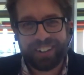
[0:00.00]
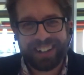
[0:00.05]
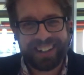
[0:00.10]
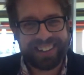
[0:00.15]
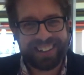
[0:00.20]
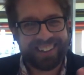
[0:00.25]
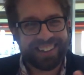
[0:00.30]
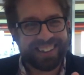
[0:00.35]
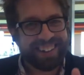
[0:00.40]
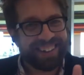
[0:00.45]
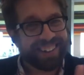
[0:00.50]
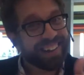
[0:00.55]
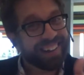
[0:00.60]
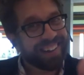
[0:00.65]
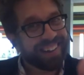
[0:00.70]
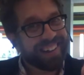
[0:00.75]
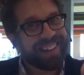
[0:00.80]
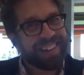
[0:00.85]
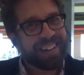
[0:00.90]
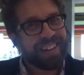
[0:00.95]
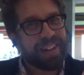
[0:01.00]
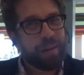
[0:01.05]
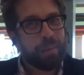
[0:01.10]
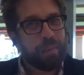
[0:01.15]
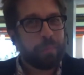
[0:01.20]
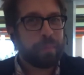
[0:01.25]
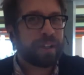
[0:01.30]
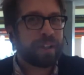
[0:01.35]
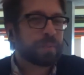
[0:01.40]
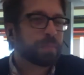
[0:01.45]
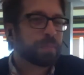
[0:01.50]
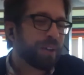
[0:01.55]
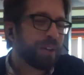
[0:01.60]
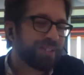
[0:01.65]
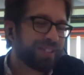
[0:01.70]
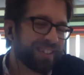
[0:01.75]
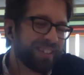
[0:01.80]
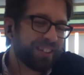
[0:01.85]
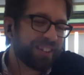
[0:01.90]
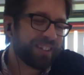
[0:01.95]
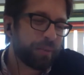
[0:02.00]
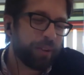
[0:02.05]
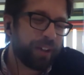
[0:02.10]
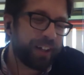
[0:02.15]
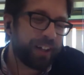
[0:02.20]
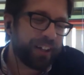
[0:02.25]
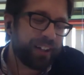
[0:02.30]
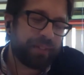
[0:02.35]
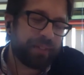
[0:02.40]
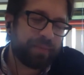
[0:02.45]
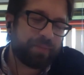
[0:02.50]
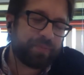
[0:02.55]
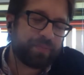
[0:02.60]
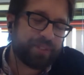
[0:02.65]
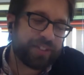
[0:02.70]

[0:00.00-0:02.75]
like the best puzzles on the planet.